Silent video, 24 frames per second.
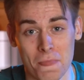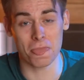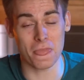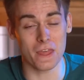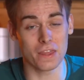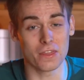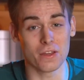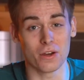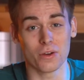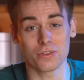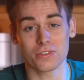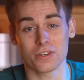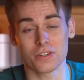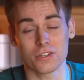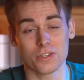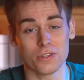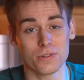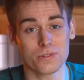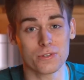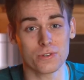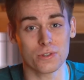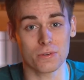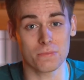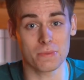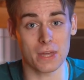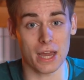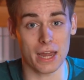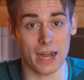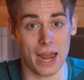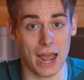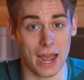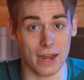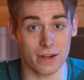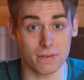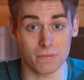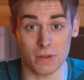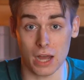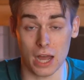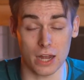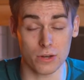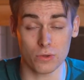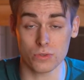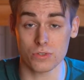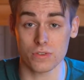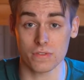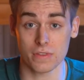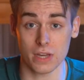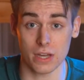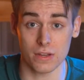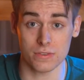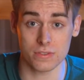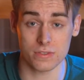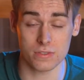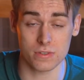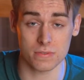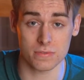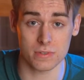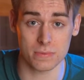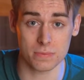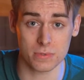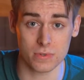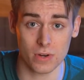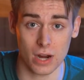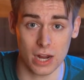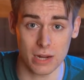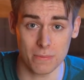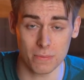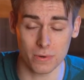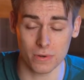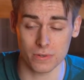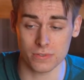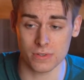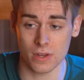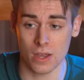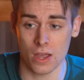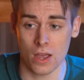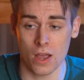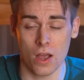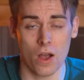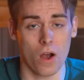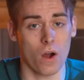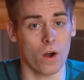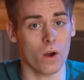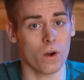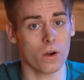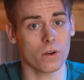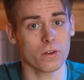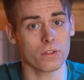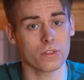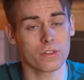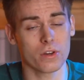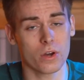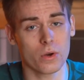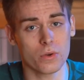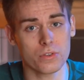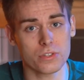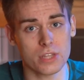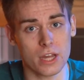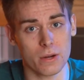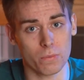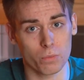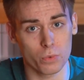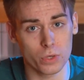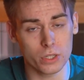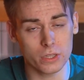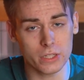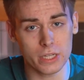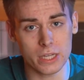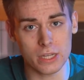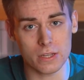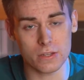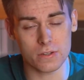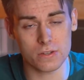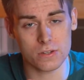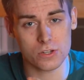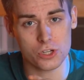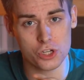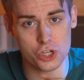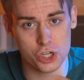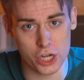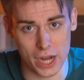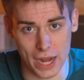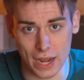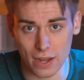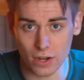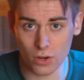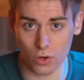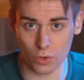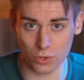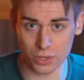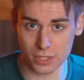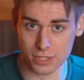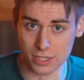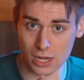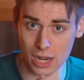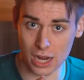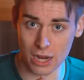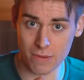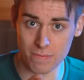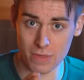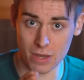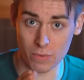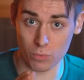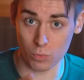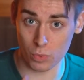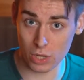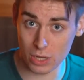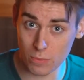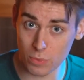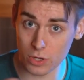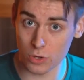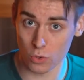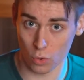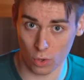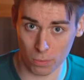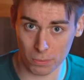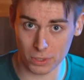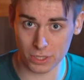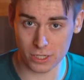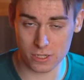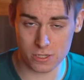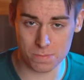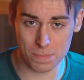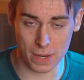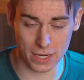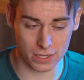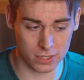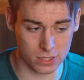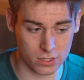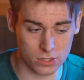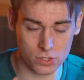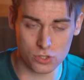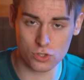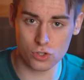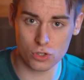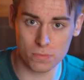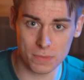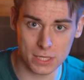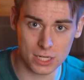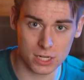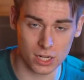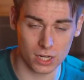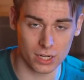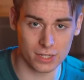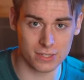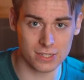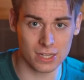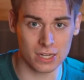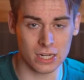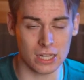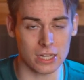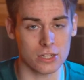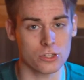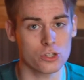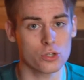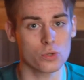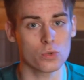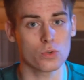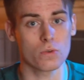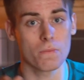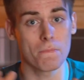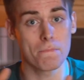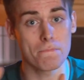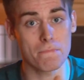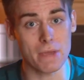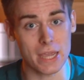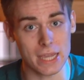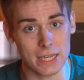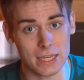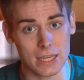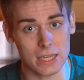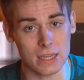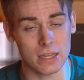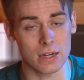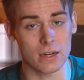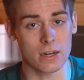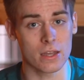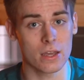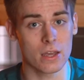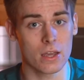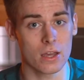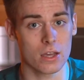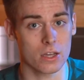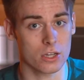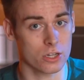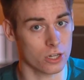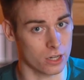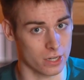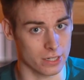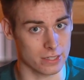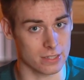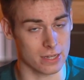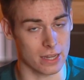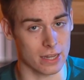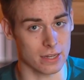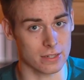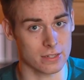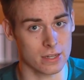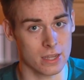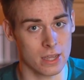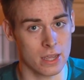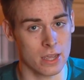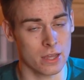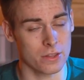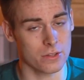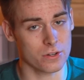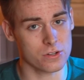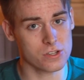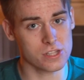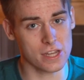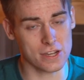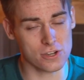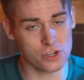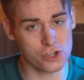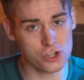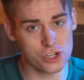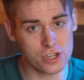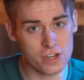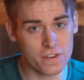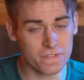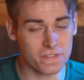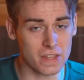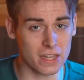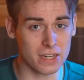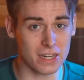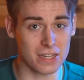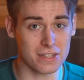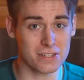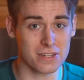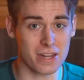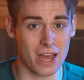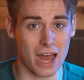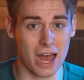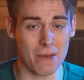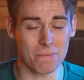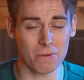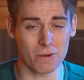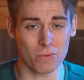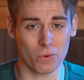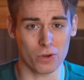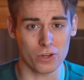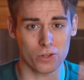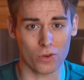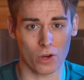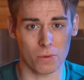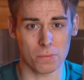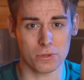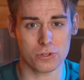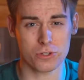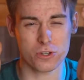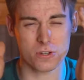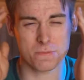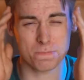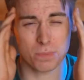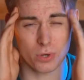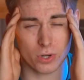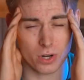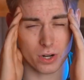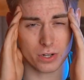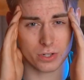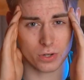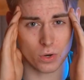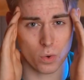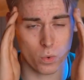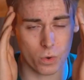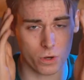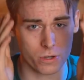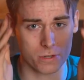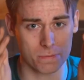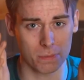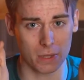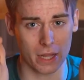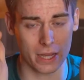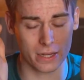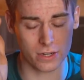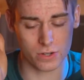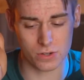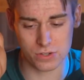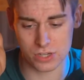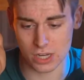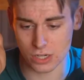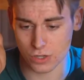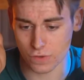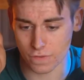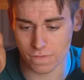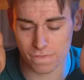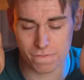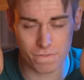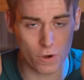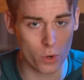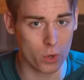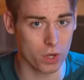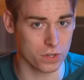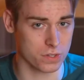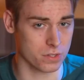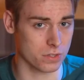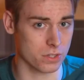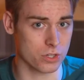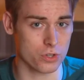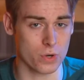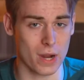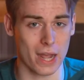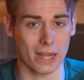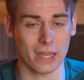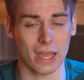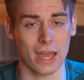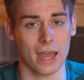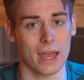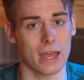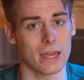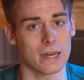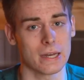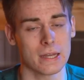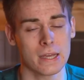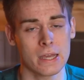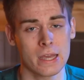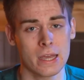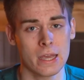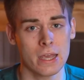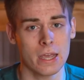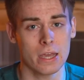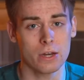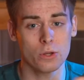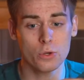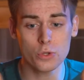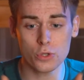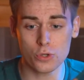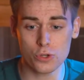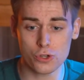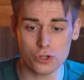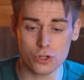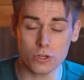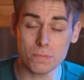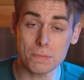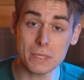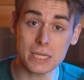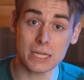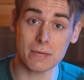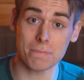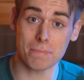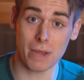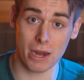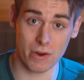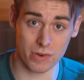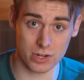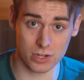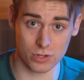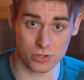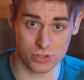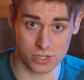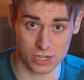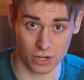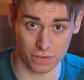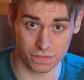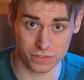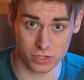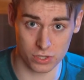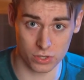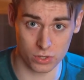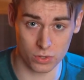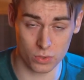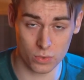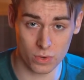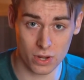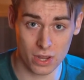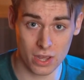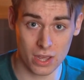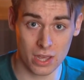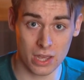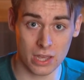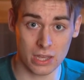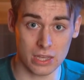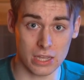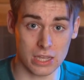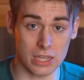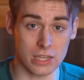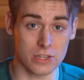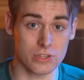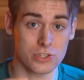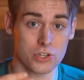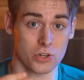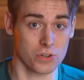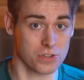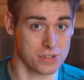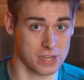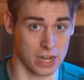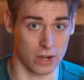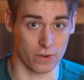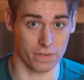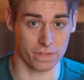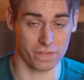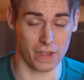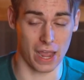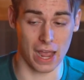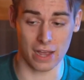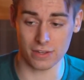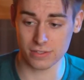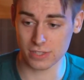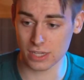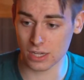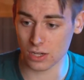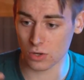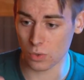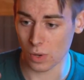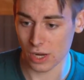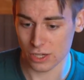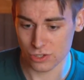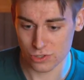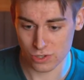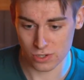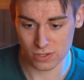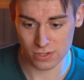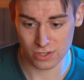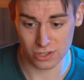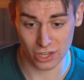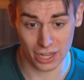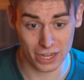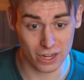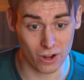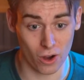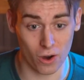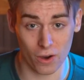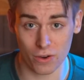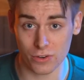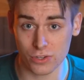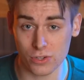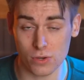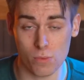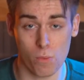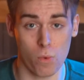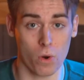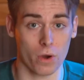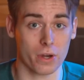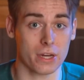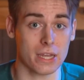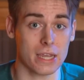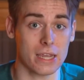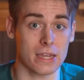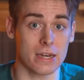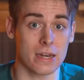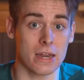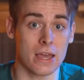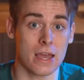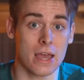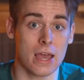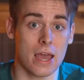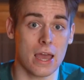and those on YouTube that add hundreds of thousands of subscribers, are those that really channel the time that we would normally spend consuming content into making content. There's that shift that needs to happen where you almost just put on your horse blinders and you focus on the track ahead. And who you should be comparing yourself to is yourself. Asking questions like, are you working